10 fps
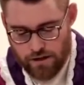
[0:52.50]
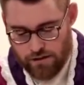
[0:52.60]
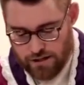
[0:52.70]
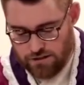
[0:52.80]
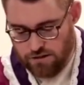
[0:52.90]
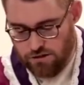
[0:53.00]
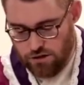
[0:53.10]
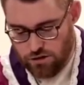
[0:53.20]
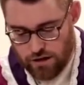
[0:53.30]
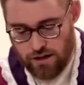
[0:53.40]
And this is
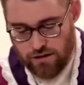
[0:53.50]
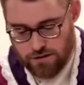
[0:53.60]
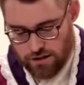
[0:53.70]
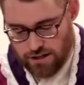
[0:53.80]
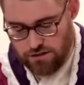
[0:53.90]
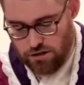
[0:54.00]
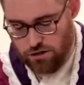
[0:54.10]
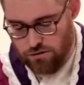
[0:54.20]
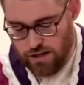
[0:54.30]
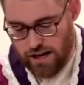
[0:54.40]
the, and to this the
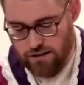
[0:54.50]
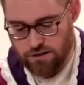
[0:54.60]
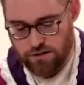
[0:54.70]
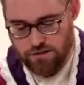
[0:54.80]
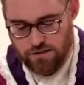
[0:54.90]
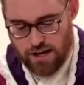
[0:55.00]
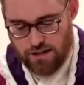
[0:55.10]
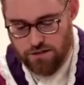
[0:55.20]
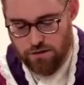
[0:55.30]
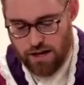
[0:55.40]
Jews answered and
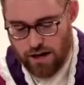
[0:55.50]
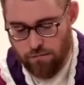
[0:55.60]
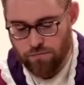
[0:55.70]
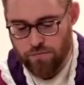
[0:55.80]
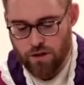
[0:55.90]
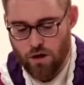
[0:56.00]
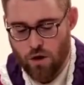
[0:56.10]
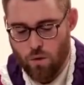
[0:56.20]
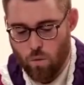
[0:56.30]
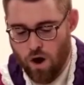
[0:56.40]
said to him,
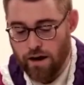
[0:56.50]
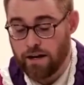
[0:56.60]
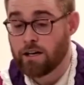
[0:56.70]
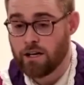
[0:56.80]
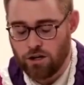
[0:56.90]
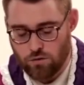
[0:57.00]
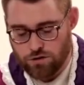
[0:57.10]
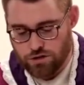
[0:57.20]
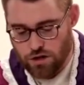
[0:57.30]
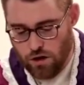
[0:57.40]
what can you
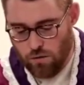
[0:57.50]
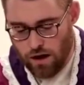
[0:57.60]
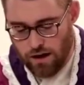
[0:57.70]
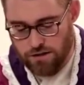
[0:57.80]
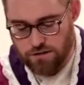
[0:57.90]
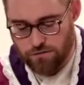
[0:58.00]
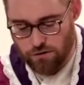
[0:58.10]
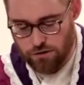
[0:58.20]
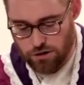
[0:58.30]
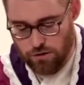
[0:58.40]
show us
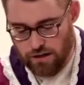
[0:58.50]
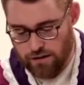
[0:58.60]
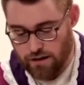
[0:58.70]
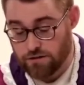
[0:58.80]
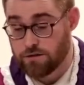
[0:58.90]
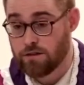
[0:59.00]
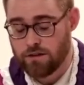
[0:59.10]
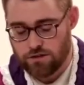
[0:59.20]
for doing this?